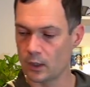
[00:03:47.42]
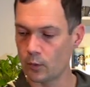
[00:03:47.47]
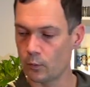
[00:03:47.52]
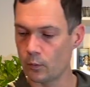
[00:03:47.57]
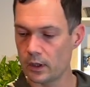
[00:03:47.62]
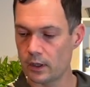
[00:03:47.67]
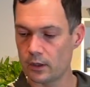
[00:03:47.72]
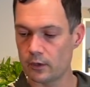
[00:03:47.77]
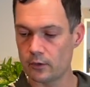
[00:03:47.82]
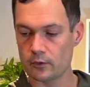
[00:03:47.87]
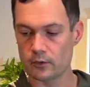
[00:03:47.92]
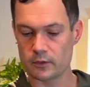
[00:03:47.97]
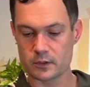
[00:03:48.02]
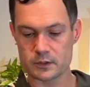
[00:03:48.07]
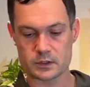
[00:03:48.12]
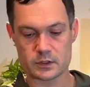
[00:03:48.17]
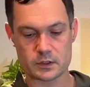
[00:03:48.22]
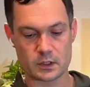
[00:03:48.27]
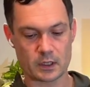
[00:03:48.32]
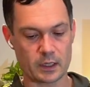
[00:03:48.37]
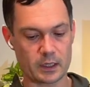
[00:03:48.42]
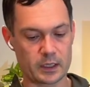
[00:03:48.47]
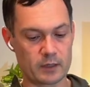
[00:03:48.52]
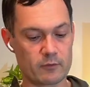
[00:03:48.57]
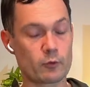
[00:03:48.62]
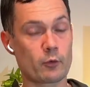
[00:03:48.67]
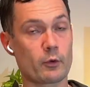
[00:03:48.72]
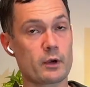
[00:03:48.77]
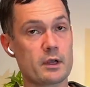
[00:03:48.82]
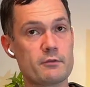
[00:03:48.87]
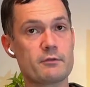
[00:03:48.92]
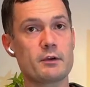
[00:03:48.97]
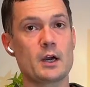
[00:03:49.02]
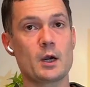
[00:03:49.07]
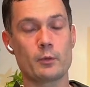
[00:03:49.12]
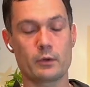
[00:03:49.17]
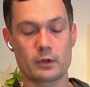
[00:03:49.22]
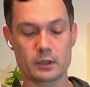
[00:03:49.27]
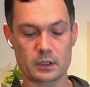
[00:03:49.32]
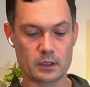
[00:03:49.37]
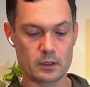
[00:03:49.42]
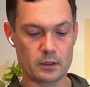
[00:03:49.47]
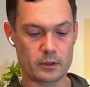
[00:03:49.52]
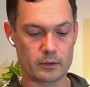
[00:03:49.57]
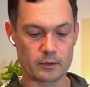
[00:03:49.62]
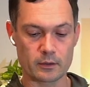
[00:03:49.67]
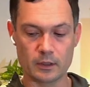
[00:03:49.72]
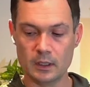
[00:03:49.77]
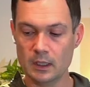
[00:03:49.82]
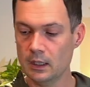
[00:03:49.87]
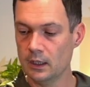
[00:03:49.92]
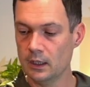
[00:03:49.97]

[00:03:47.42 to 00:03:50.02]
where this kind of gray fabric here,